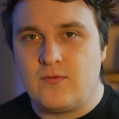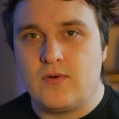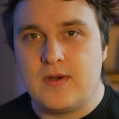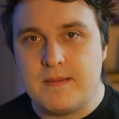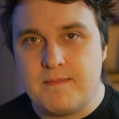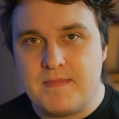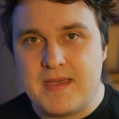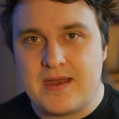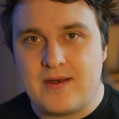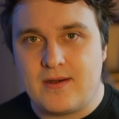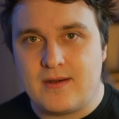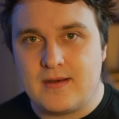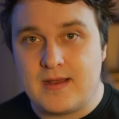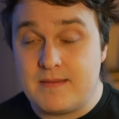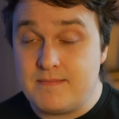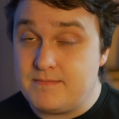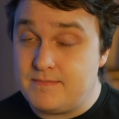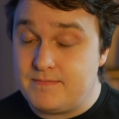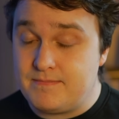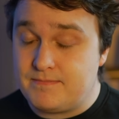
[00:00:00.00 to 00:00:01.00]
for it better
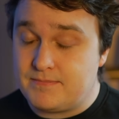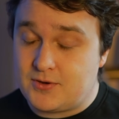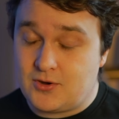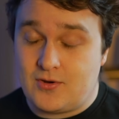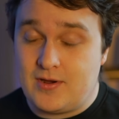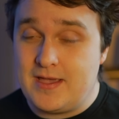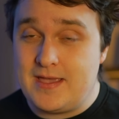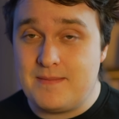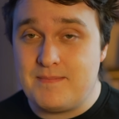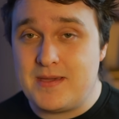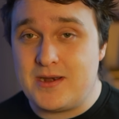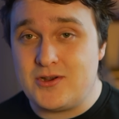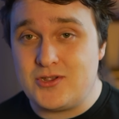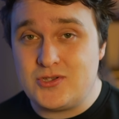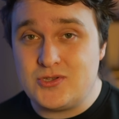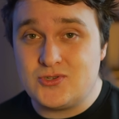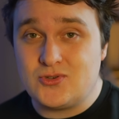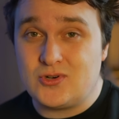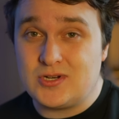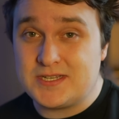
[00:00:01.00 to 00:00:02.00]
and create better
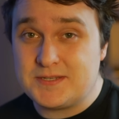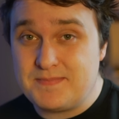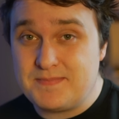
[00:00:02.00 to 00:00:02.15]
user